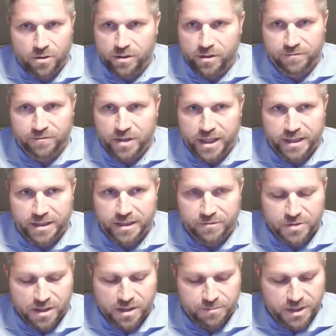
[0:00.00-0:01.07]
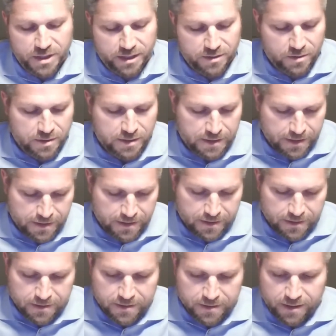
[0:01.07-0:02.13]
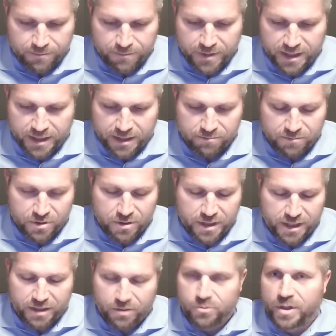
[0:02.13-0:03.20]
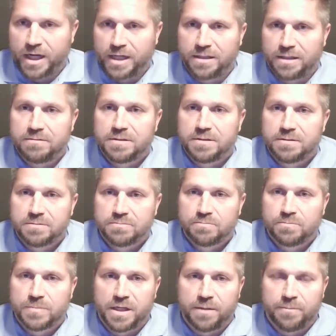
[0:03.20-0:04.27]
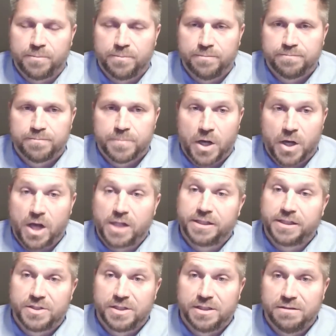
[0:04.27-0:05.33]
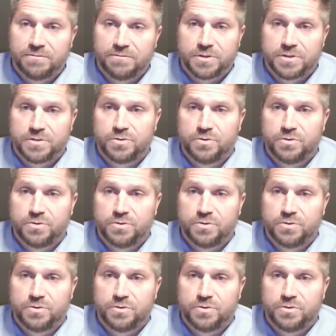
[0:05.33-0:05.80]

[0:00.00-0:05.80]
all the variety of subjects. They create policy for the